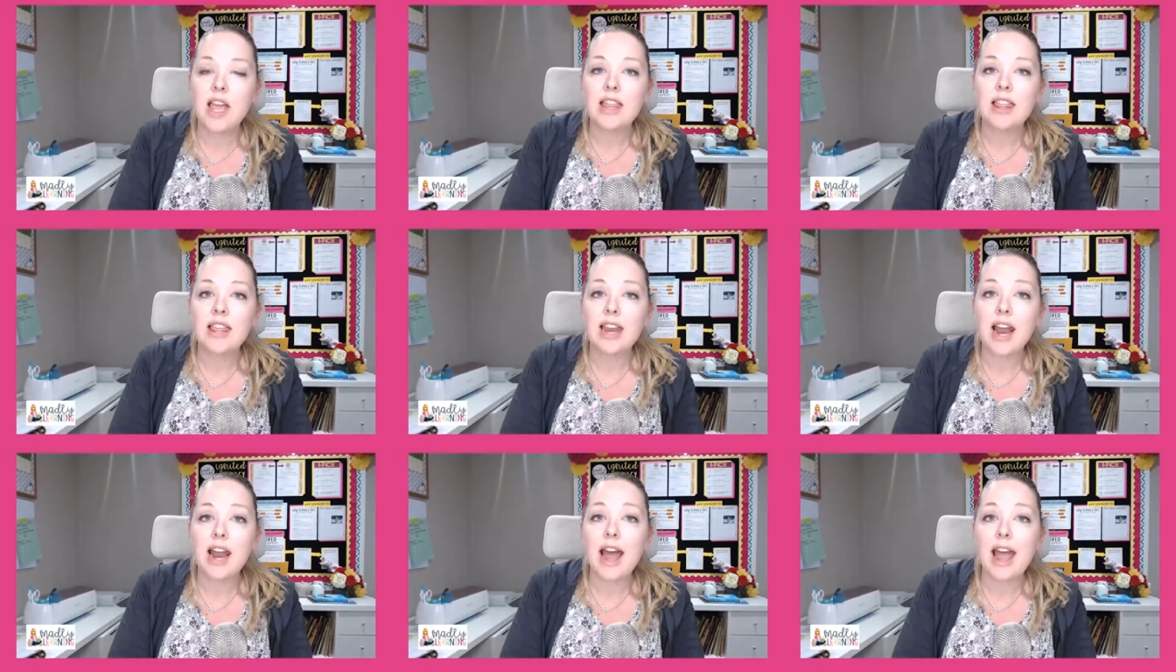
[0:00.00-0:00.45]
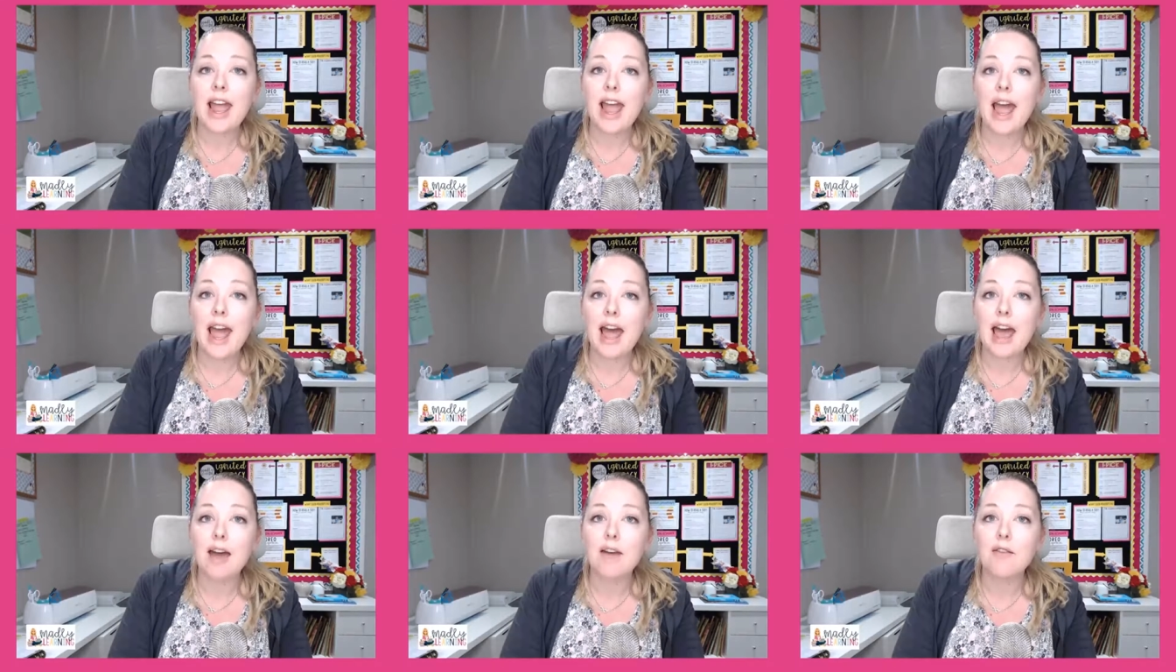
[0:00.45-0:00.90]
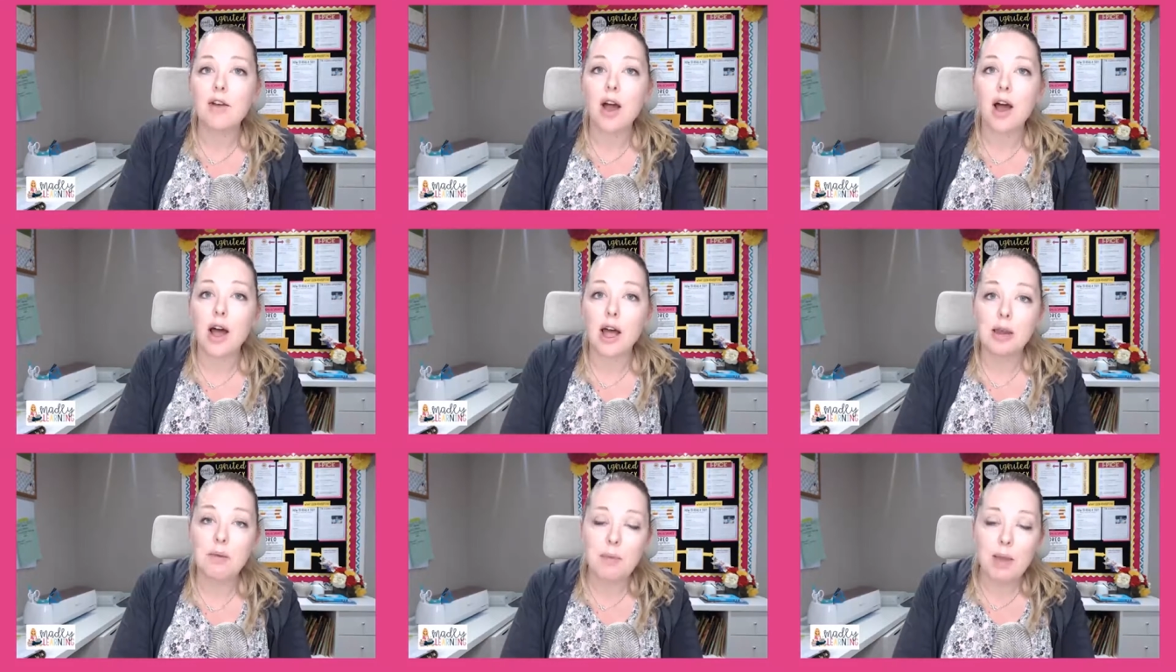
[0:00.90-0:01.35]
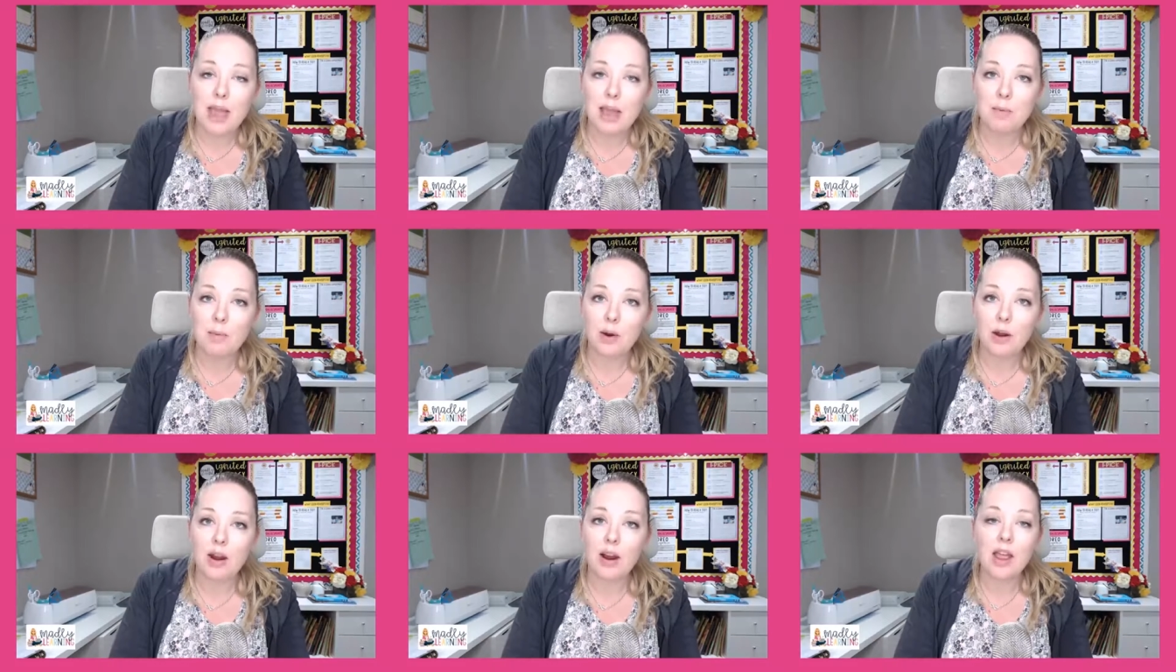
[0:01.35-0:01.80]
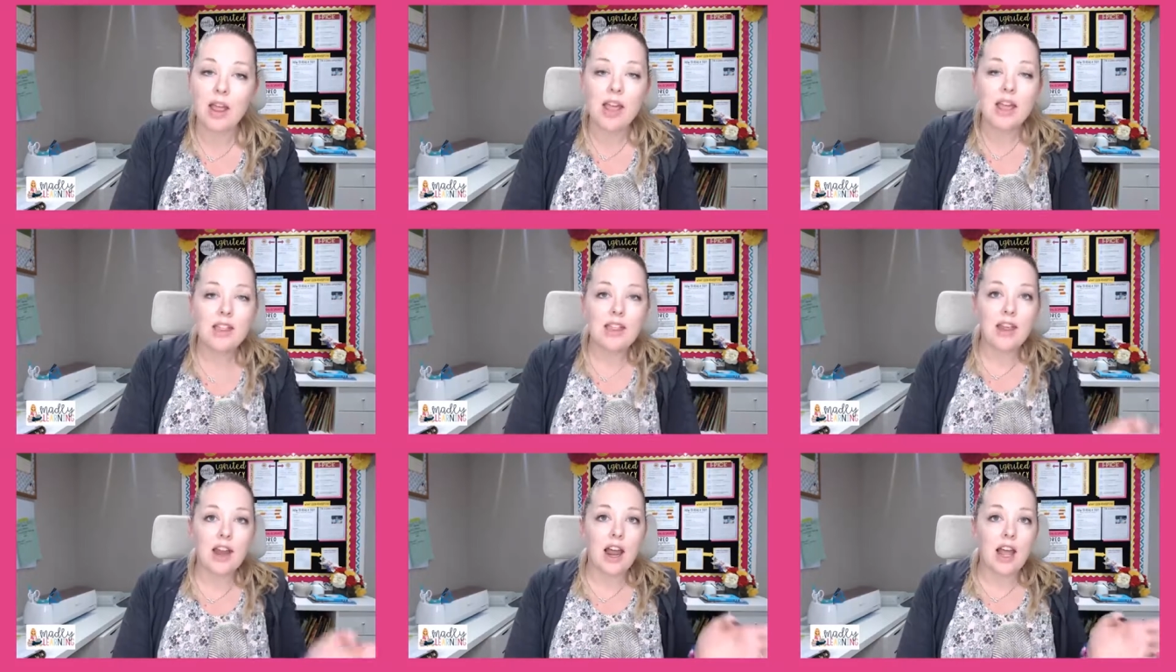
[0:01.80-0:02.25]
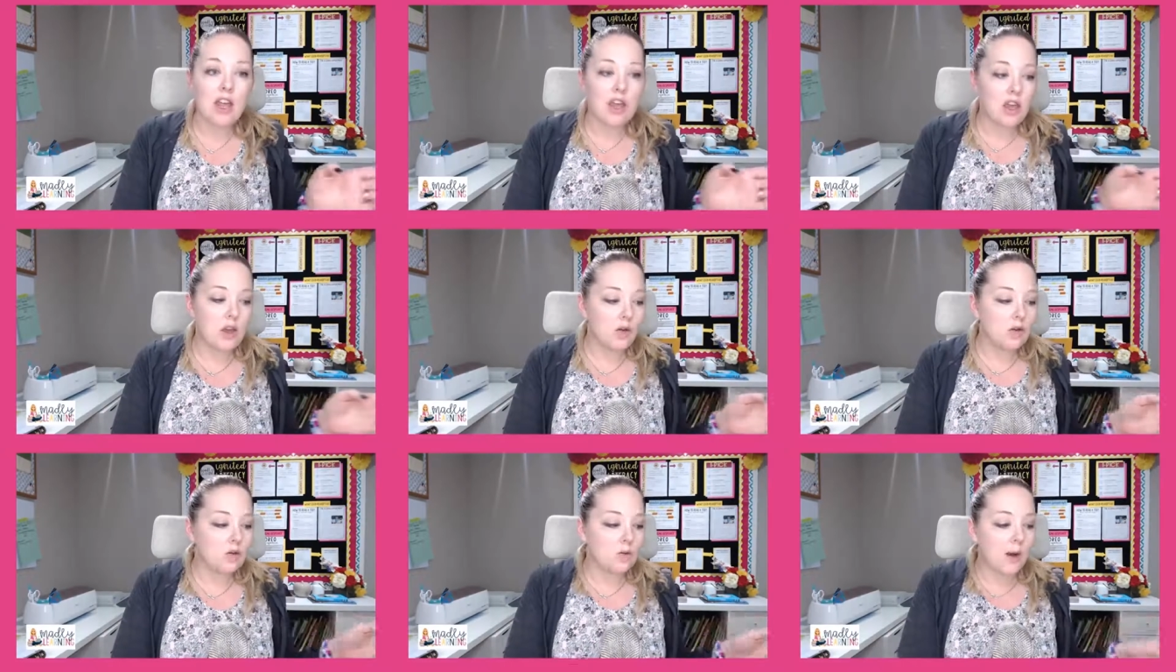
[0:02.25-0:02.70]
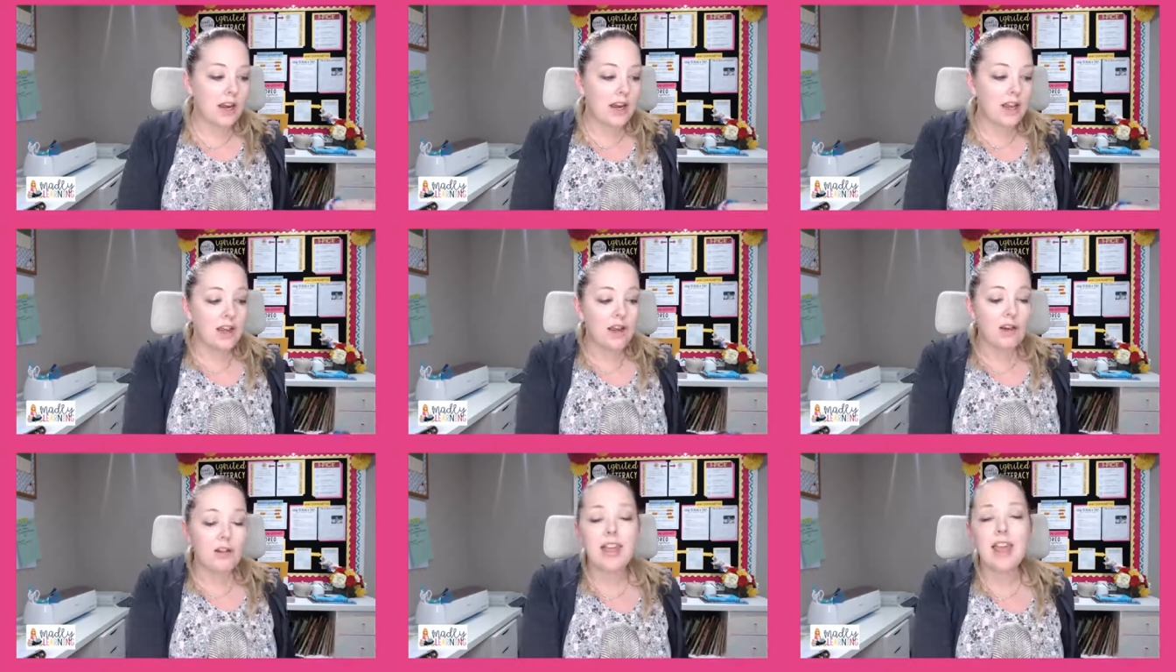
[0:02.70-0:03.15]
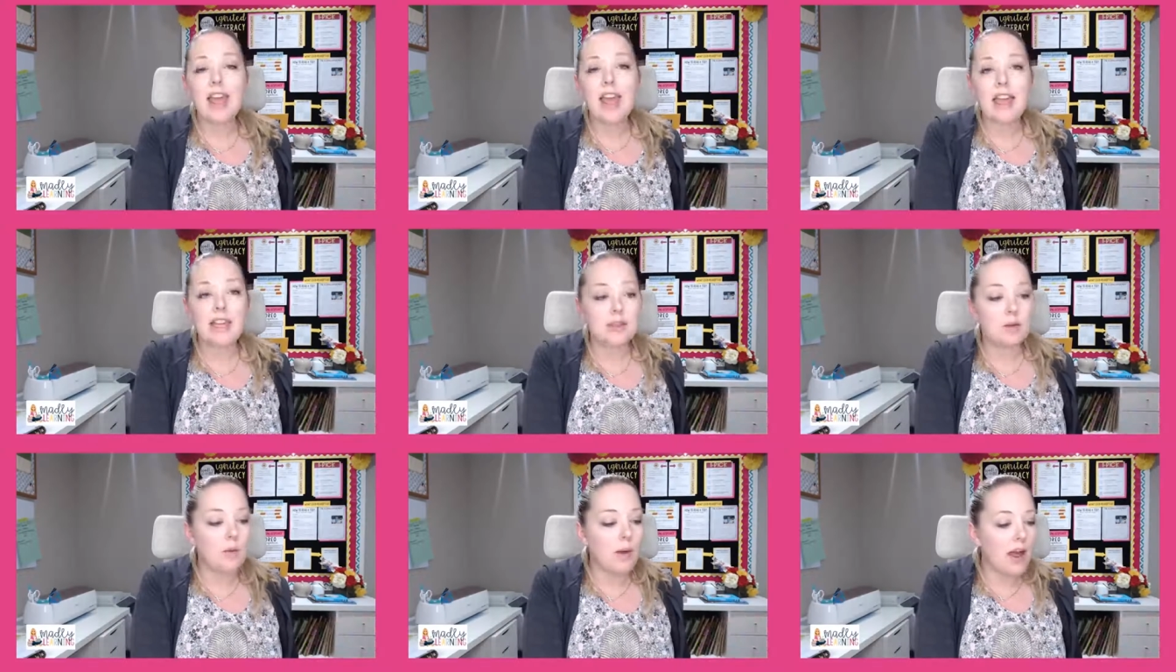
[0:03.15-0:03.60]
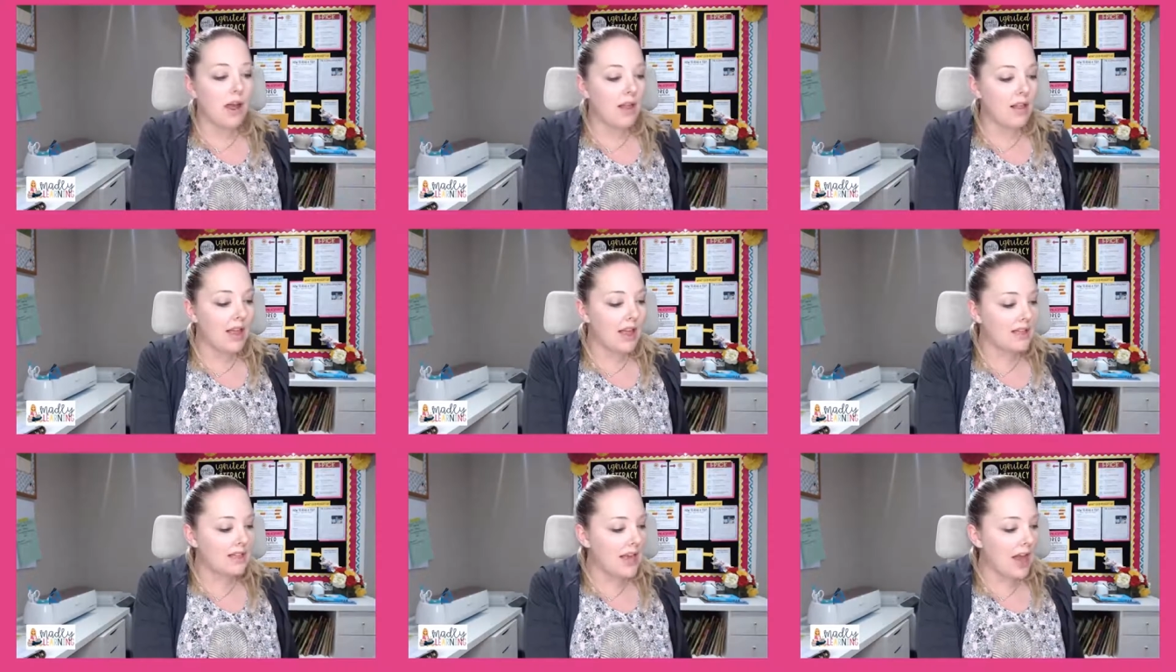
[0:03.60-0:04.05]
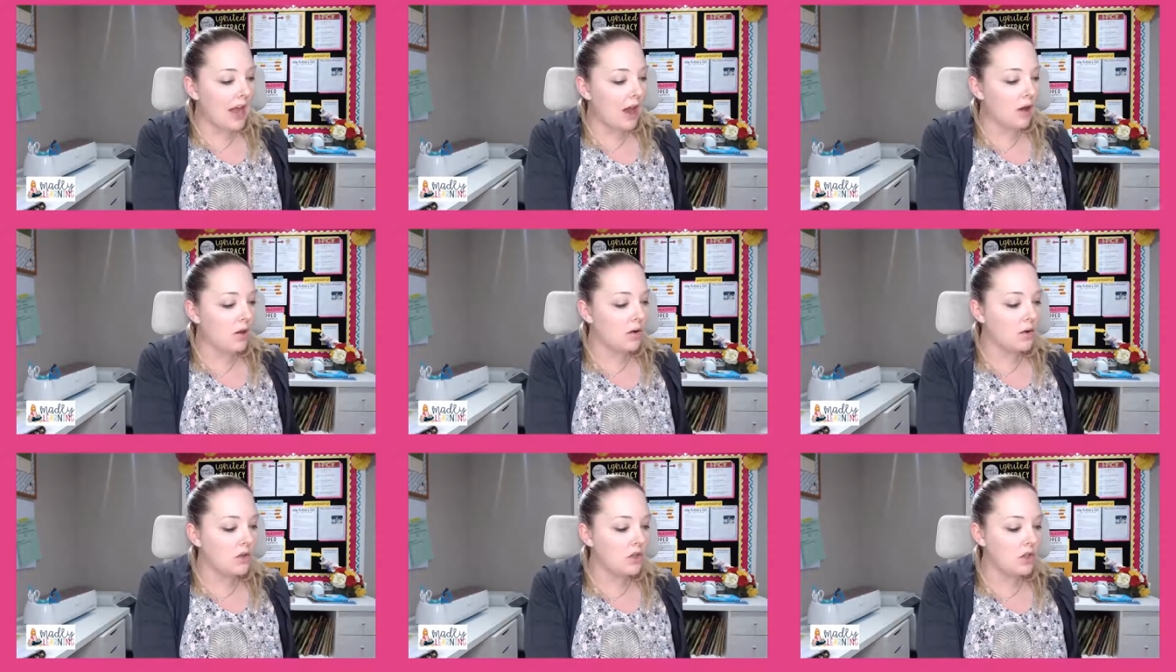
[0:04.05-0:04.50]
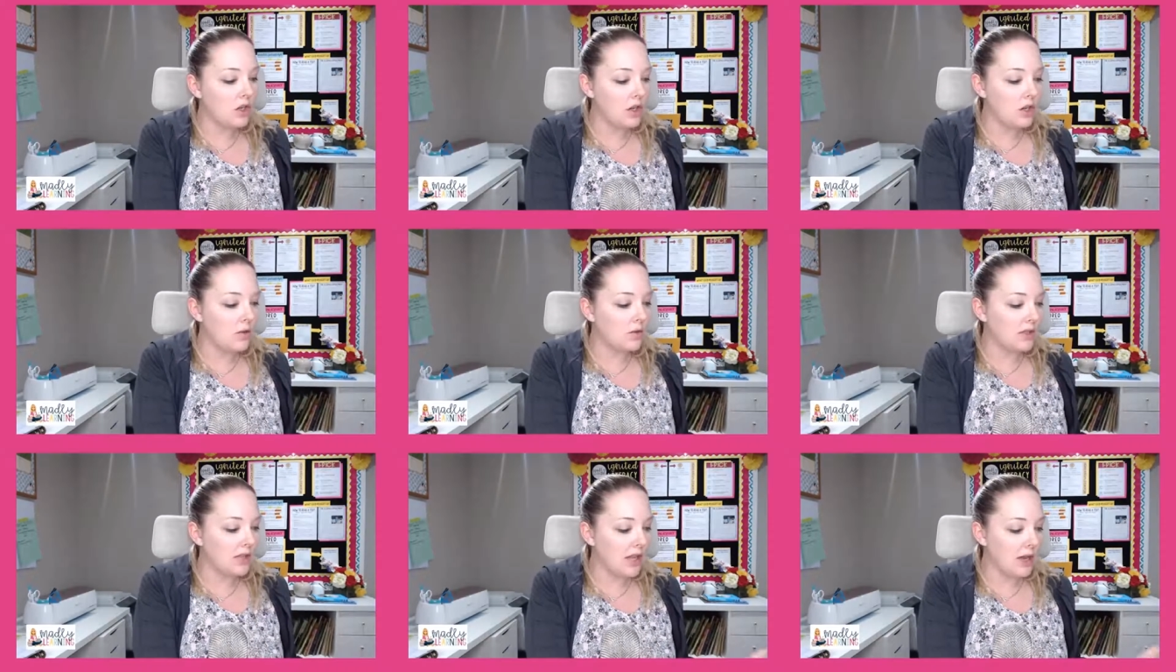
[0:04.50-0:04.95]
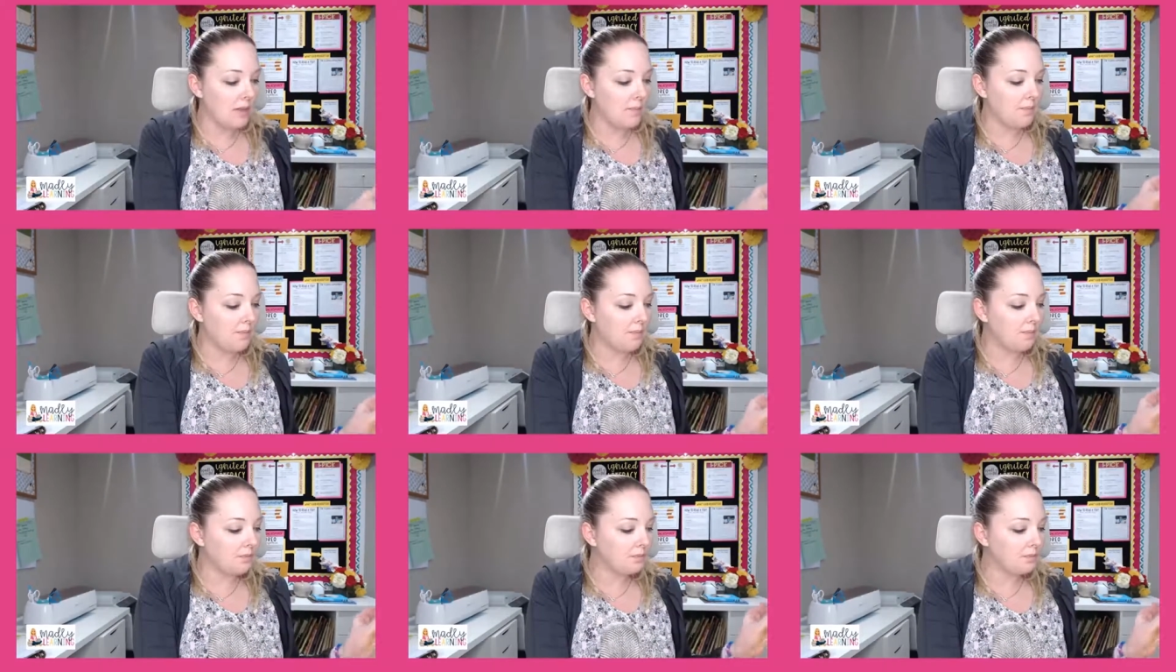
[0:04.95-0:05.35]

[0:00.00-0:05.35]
that I have on paper that I use regularly as well as how to use them.